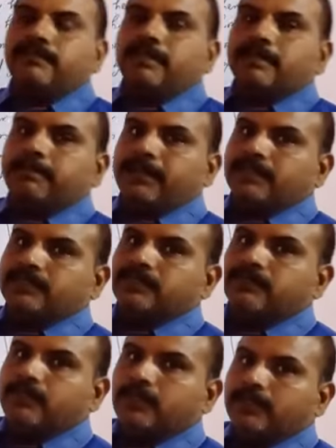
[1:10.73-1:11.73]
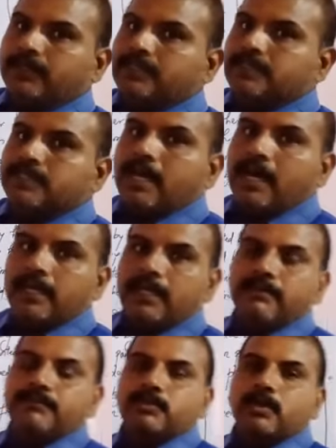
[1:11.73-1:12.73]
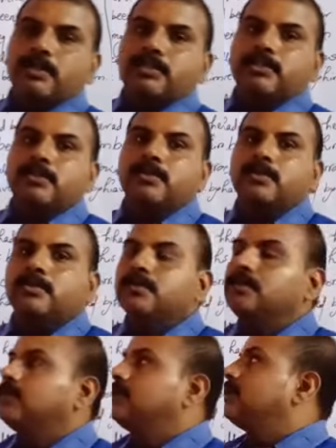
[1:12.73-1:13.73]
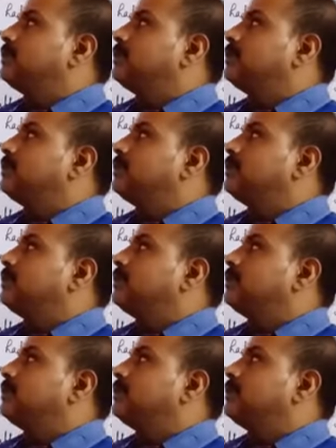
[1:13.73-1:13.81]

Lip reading: and passive voice, I have taught you